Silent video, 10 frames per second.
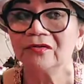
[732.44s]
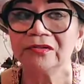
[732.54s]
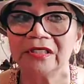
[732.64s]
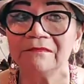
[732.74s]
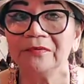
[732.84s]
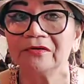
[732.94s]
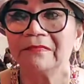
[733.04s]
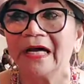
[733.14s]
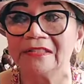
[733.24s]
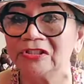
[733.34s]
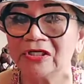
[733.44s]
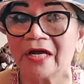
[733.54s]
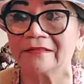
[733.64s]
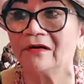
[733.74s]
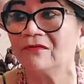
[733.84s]
keep your mind
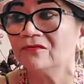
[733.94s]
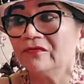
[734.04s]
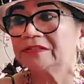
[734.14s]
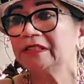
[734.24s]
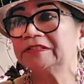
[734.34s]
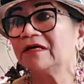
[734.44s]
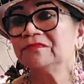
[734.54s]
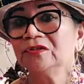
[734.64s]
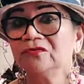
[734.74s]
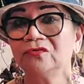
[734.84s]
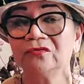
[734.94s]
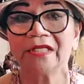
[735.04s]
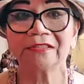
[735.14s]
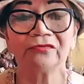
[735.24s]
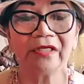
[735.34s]
shut. Always there's something to do.
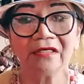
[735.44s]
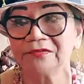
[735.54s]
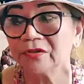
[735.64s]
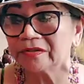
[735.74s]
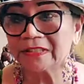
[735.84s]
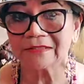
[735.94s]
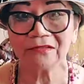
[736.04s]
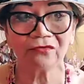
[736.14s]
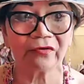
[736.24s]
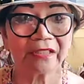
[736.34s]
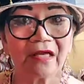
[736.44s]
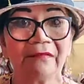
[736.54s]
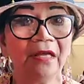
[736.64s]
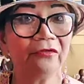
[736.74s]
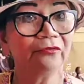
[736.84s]
Like today, I'm so excited to wake up
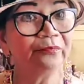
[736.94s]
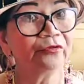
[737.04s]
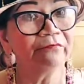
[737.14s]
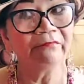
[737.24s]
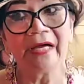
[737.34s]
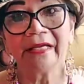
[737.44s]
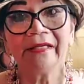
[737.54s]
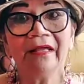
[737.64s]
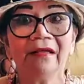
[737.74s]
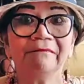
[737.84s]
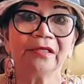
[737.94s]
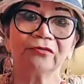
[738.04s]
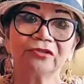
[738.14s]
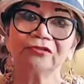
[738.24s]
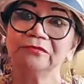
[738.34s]
to put my
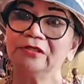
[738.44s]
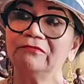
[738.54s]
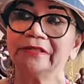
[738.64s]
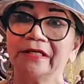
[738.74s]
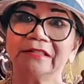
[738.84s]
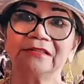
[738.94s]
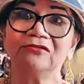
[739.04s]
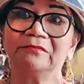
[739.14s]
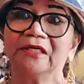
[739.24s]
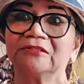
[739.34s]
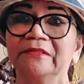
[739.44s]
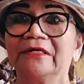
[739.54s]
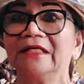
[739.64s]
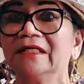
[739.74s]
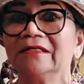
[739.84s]
costume jewelry. I said to my husband,
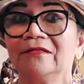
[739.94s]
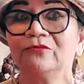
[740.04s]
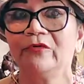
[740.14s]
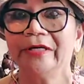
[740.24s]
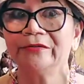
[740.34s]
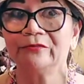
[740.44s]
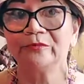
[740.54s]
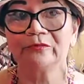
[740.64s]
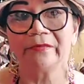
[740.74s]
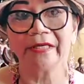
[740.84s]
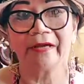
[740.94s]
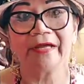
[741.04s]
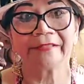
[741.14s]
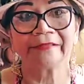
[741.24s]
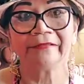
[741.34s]
darling, I can't wait to put my
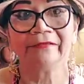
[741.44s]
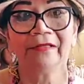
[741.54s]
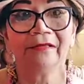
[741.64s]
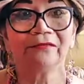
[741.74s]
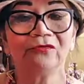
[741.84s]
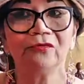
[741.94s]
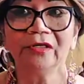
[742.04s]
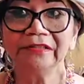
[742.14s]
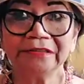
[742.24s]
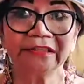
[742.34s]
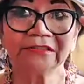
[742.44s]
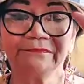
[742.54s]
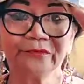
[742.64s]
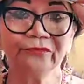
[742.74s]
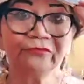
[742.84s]
hat. This is a
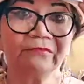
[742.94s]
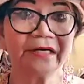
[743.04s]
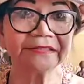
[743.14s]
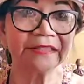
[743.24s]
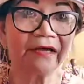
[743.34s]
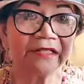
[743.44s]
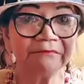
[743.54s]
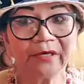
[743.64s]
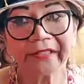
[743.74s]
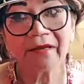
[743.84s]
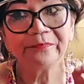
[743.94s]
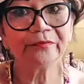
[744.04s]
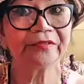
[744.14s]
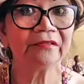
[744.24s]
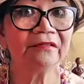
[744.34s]
Bruno Mars hat, but I put